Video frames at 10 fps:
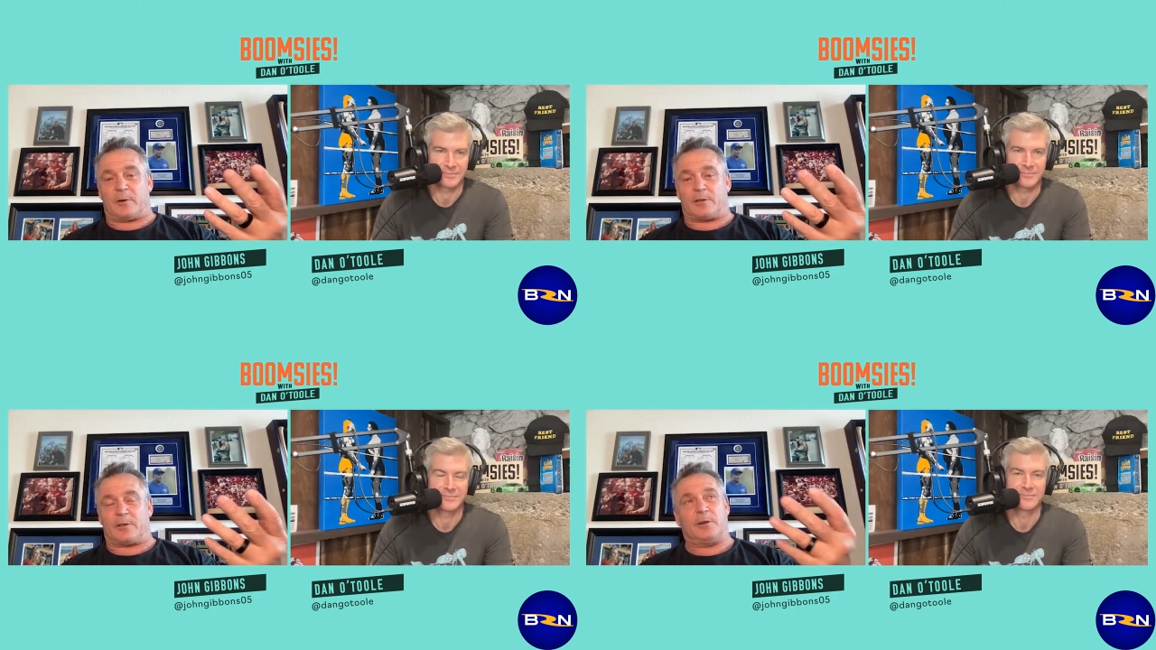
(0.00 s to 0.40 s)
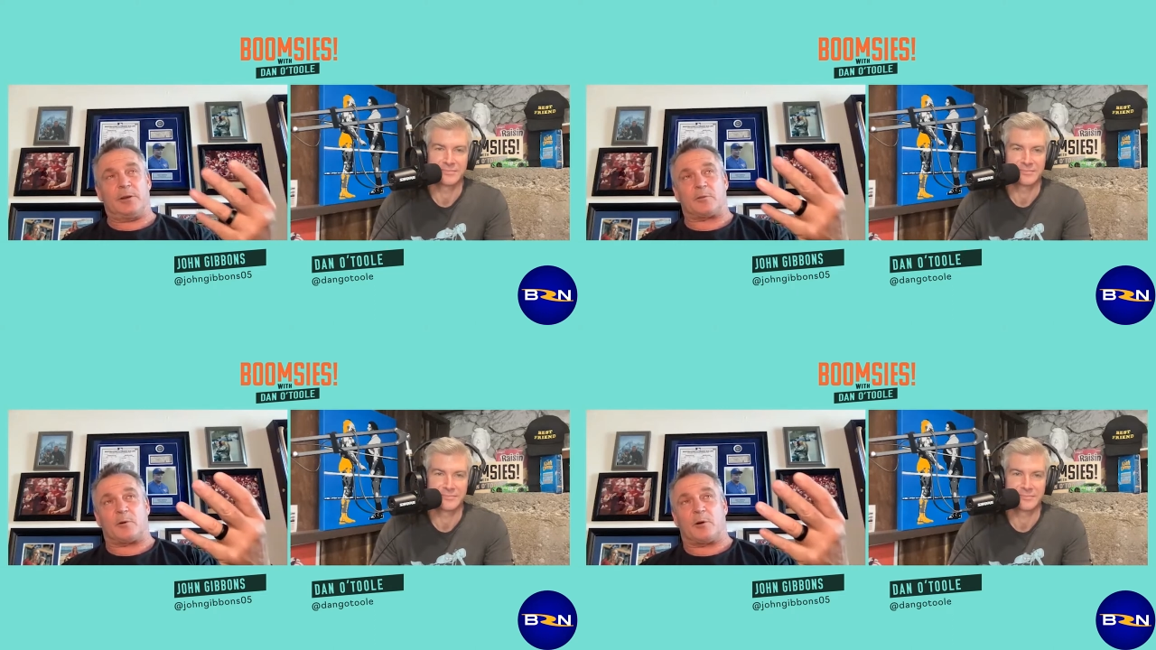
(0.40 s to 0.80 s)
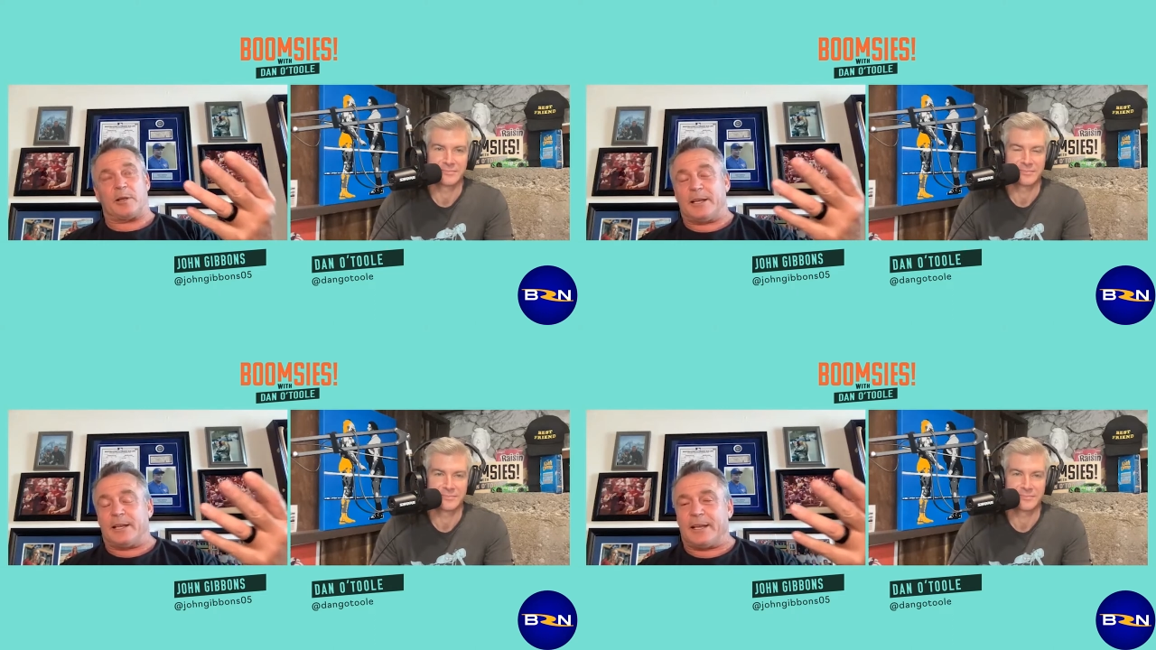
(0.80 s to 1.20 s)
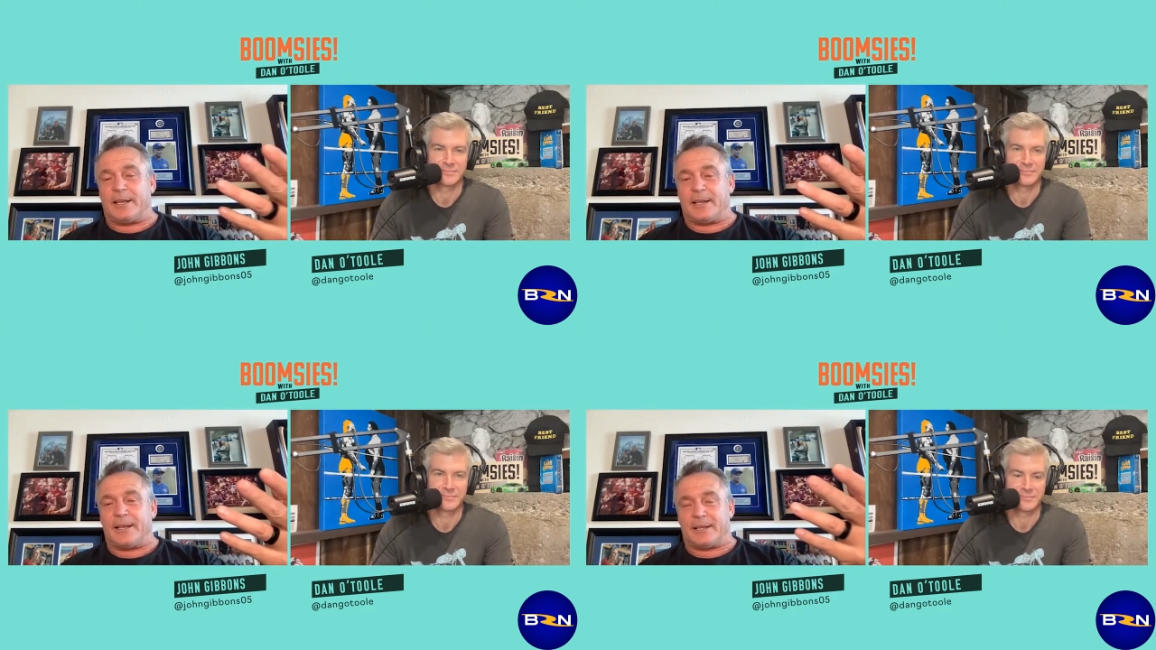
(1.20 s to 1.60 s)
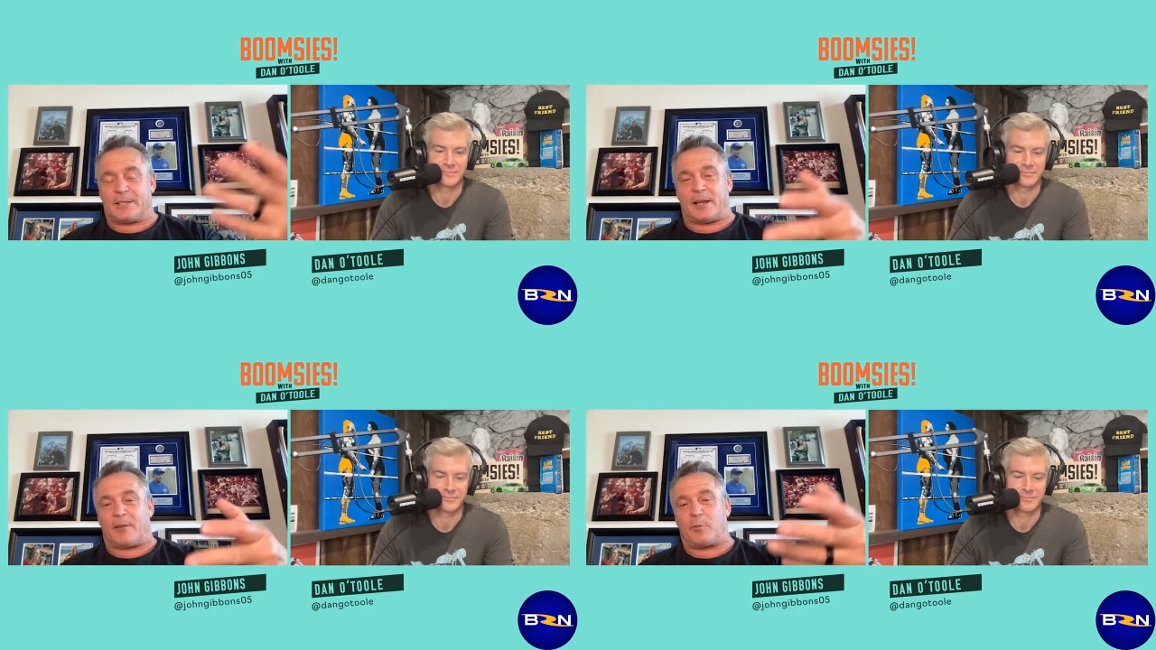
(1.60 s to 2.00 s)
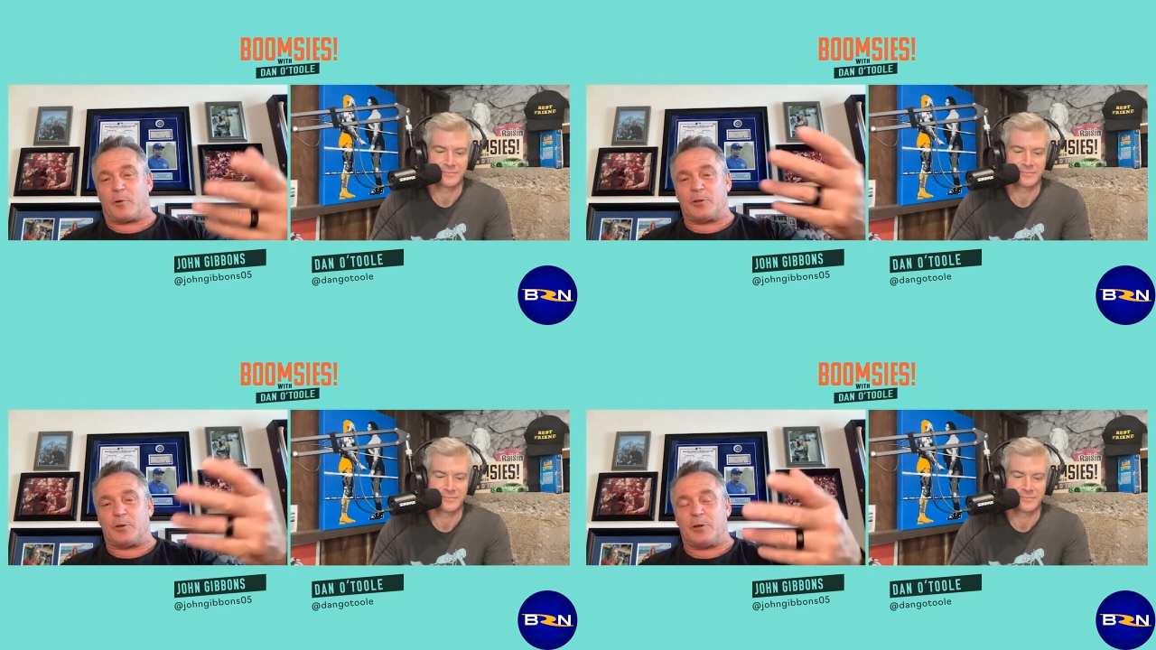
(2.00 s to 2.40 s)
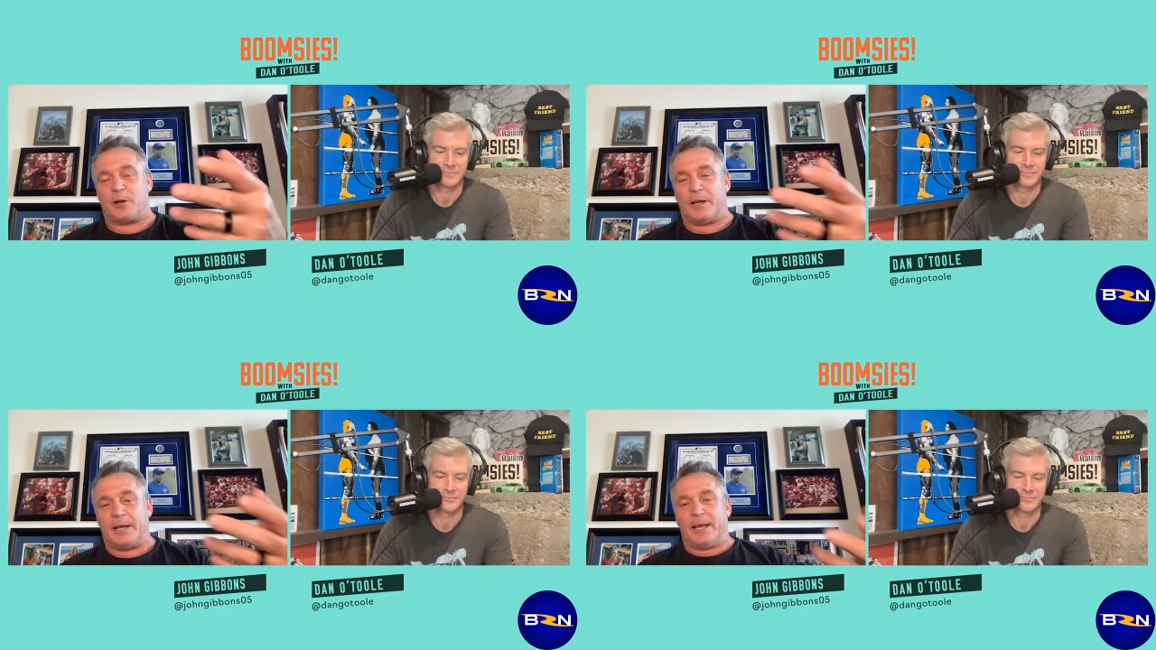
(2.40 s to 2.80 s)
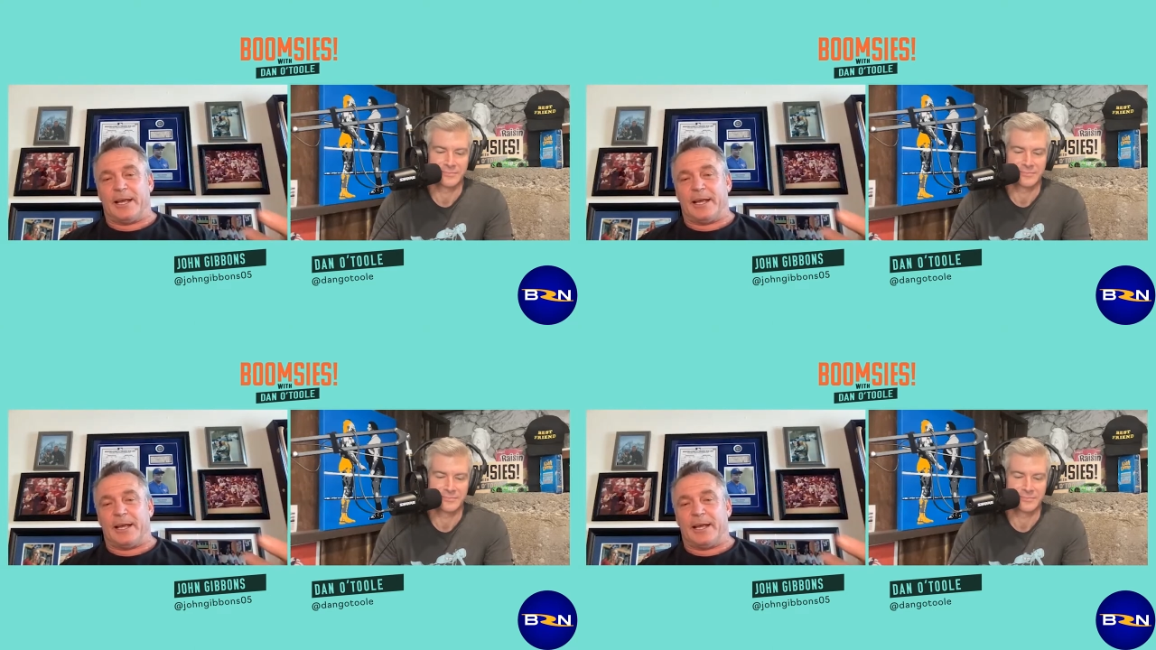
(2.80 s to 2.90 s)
Speaker 1: or 2 years in a row, in his sophomore, junior year.